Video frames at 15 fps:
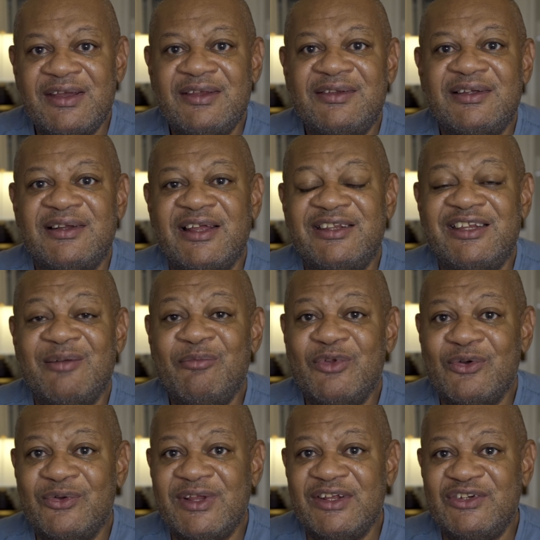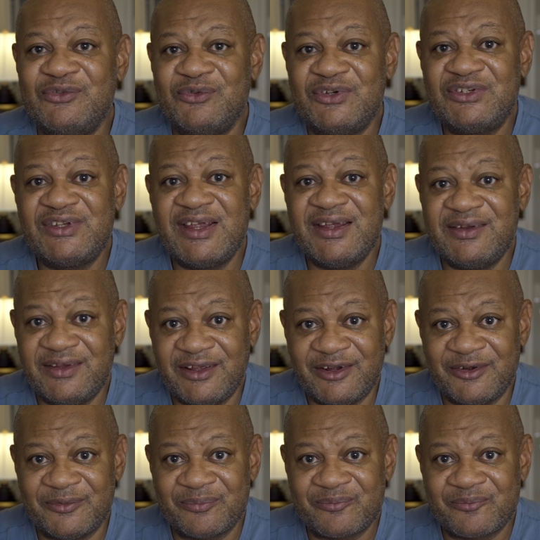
to let them know that you're staying there.